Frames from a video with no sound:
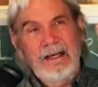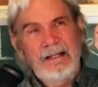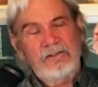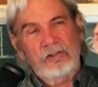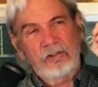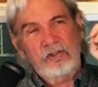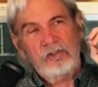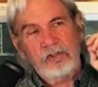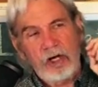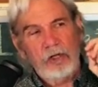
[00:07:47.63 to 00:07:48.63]
And it's going to
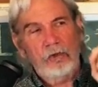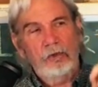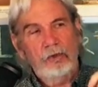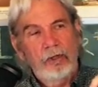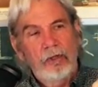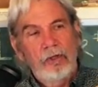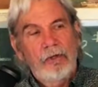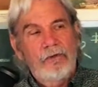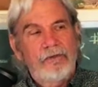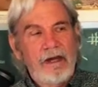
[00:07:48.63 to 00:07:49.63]
show
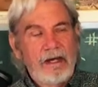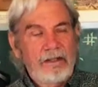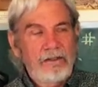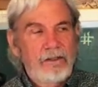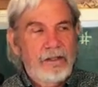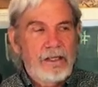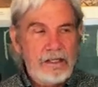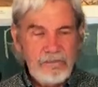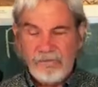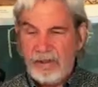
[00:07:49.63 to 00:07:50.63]
that
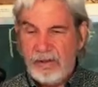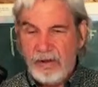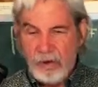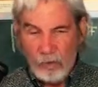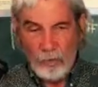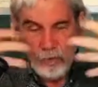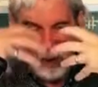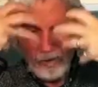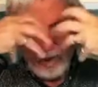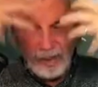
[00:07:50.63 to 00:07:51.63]
even though
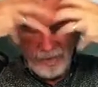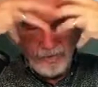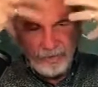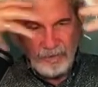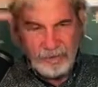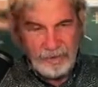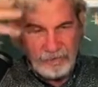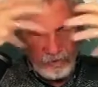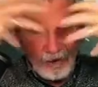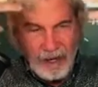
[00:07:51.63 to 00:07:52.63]
we're under
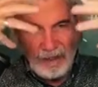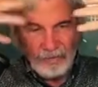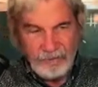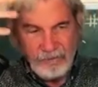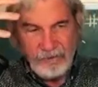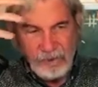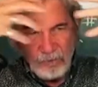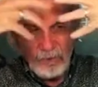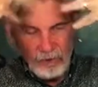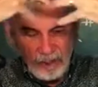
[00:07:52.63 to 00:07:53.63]
the trials, even
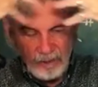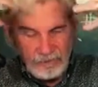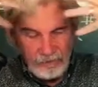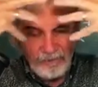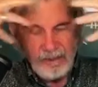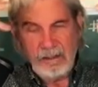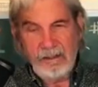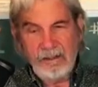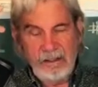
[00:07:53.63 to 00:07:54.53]
though we're under the,